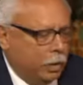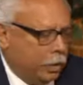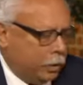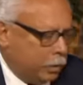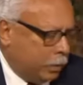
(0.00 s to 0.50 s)

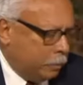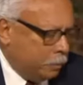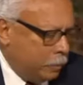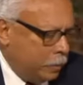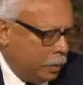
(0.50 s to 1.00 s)
and um,
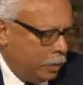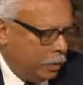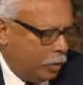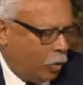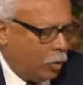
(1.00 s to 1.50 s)

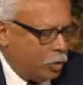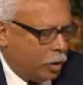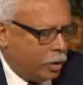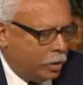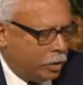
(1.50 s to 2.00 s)
the Orange
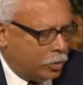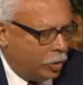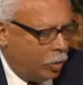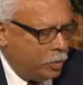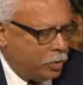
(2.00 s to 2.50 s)
Line has
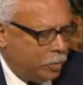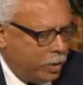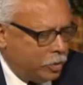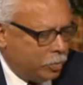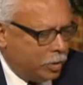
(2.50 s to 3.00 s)
always
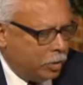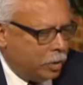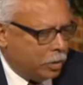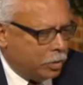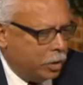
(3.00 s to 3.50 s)
amazed me
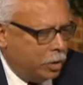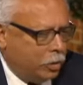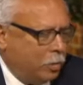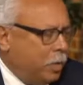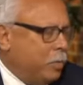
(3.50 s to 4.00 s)
because
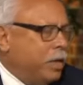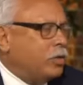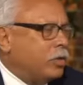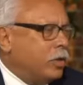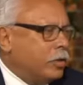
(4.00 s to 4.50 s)
there have been many
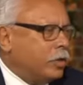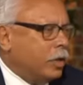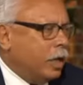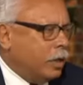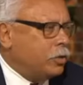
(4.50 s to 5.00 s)
studies
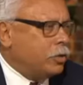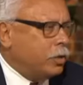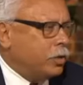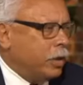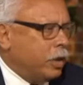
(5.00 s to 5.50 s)
done, not just
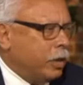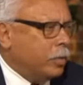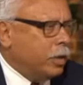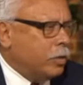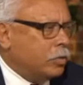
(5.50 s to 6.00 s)
here in L A,
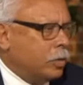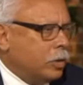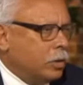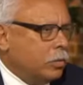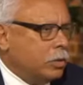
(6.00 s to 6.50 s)
but
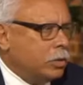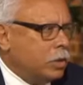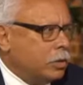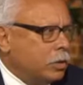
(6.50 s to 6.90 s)
elsewhere, which says